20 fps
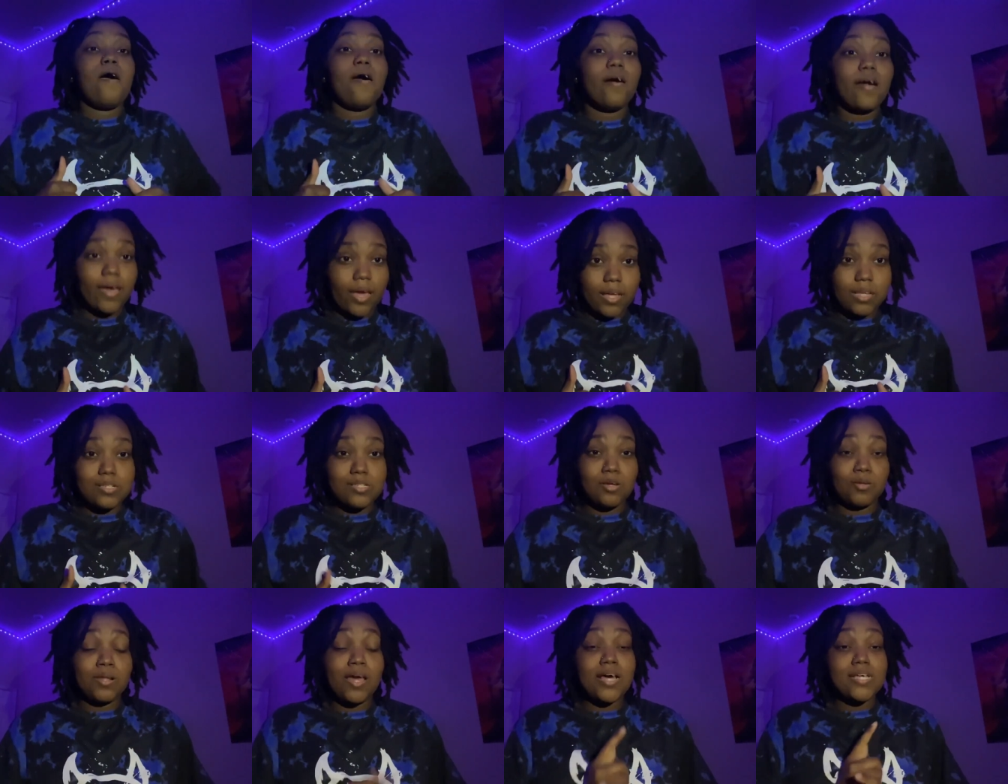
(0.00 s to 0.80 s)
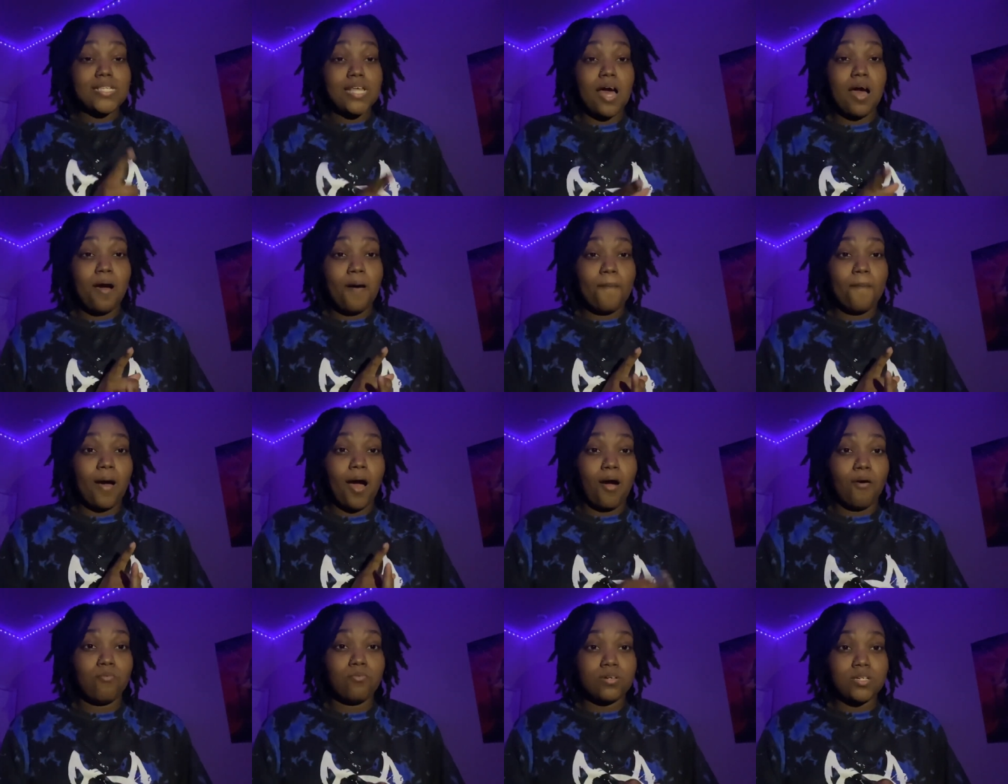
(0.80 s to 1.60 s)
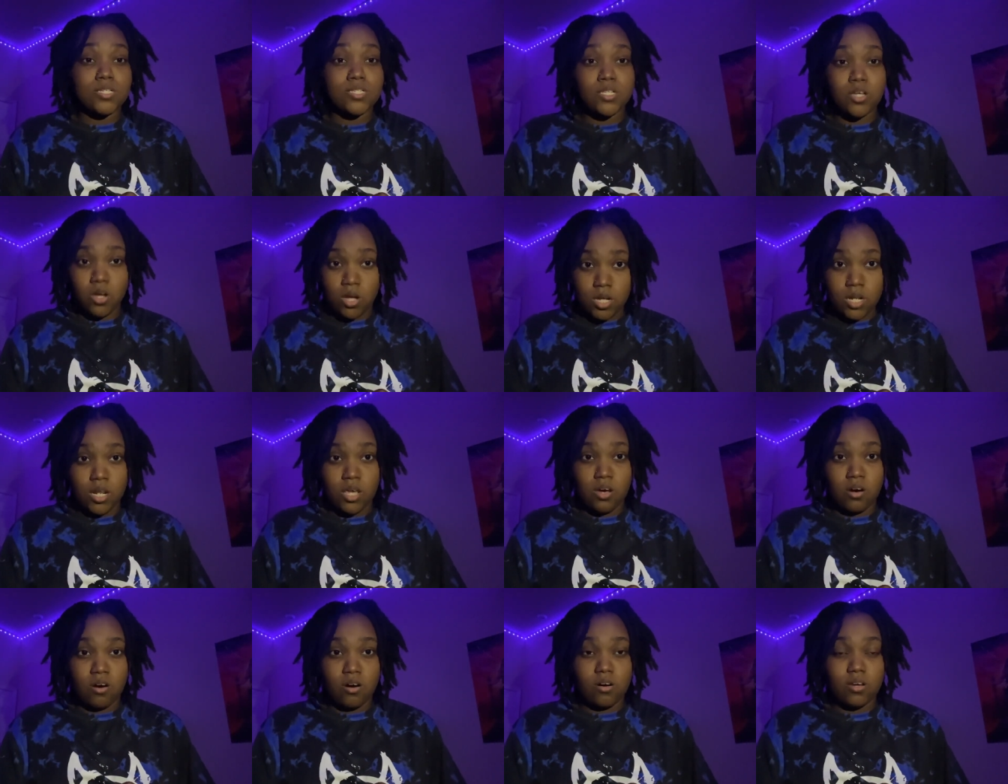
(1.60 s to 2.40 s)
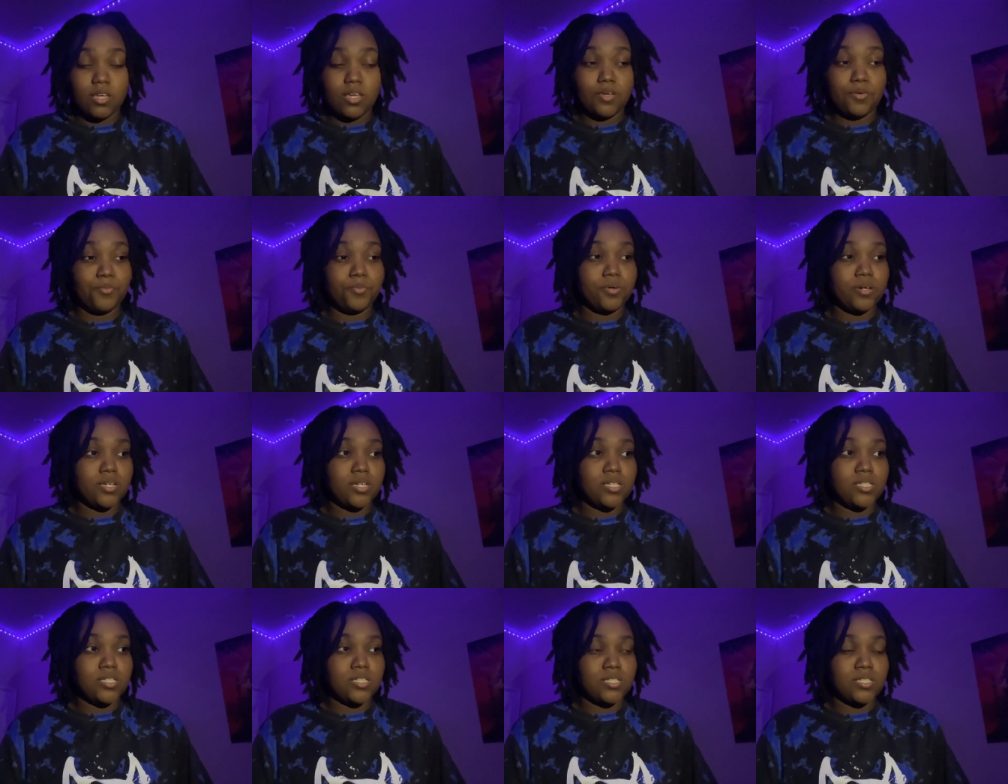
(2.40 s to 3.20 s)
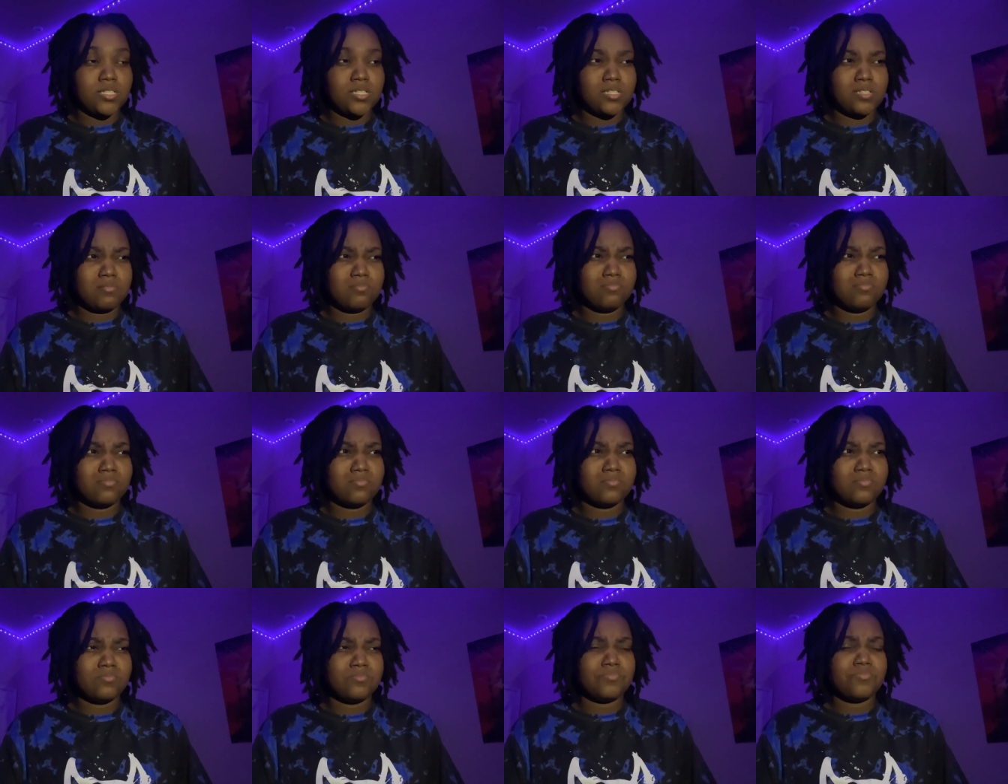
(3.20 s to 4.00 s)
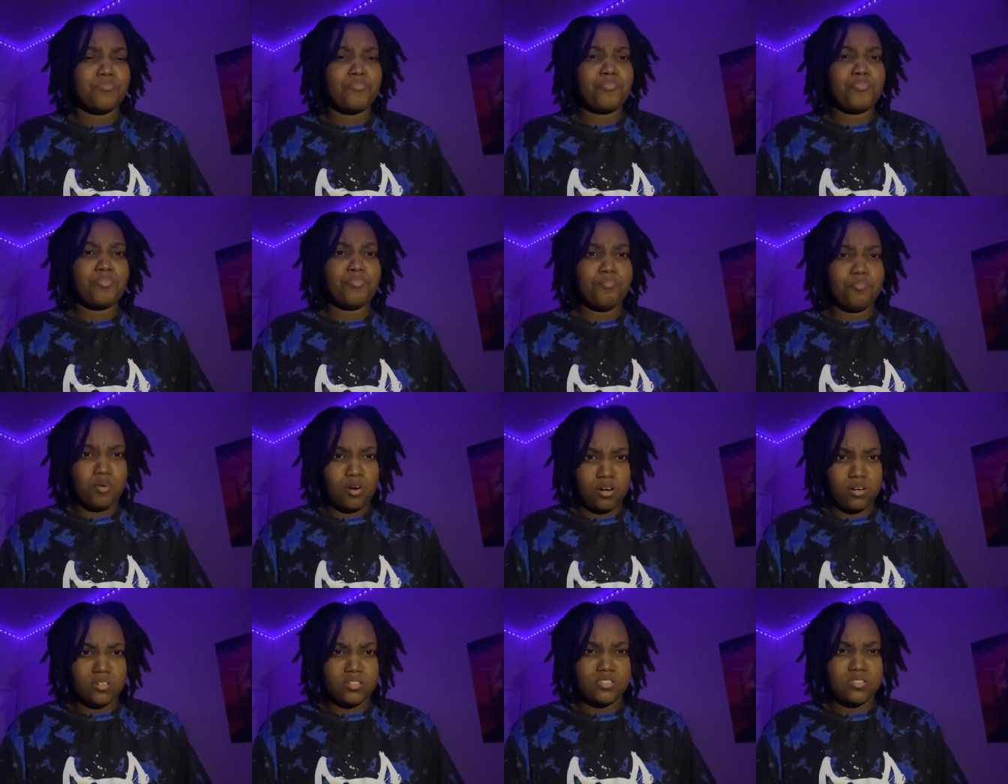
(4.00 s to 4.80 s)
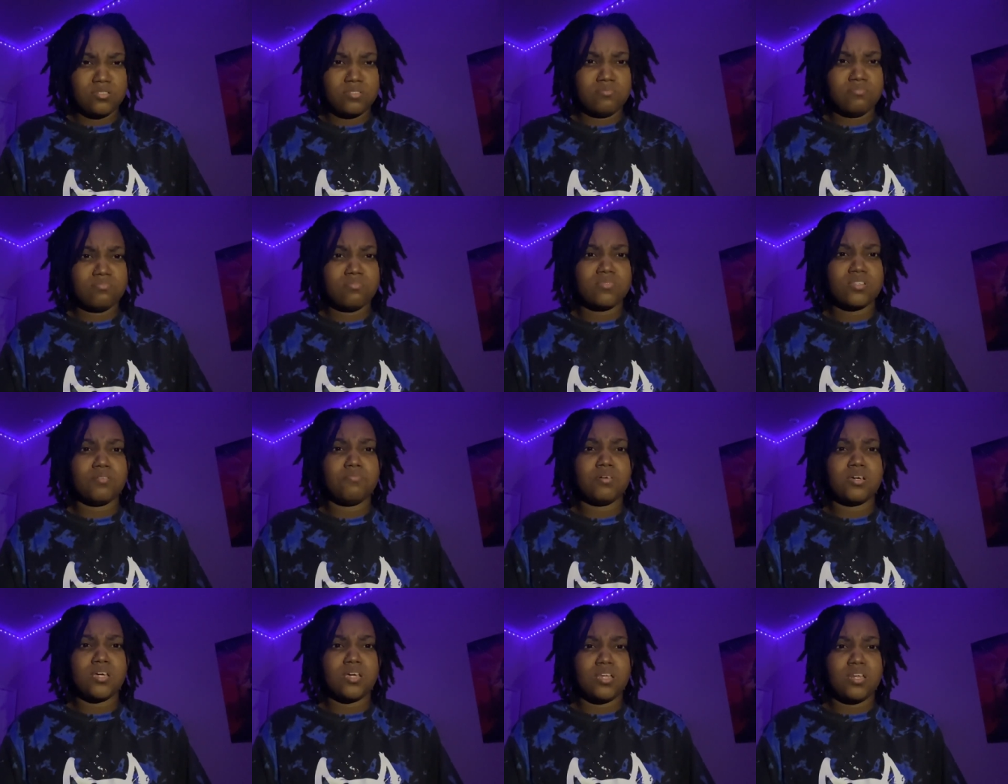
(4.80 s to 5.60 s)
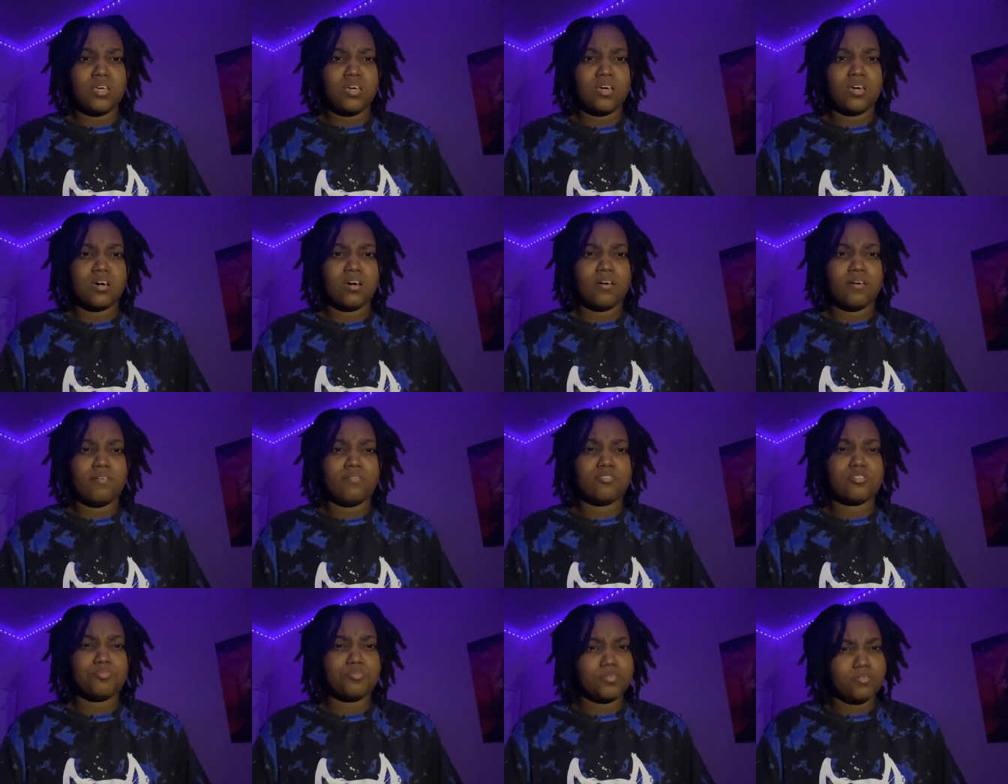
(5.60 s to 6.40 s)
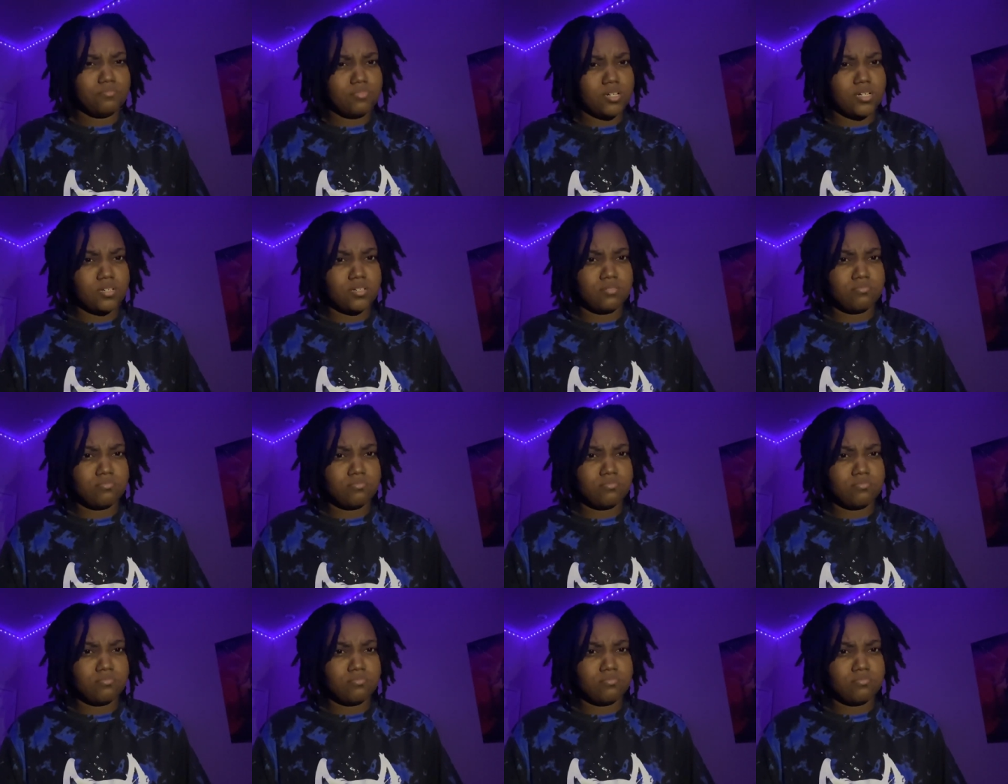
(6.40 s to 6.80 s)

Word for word: okay, so last time I was talking to y'all, it was March, the beginning of spring break.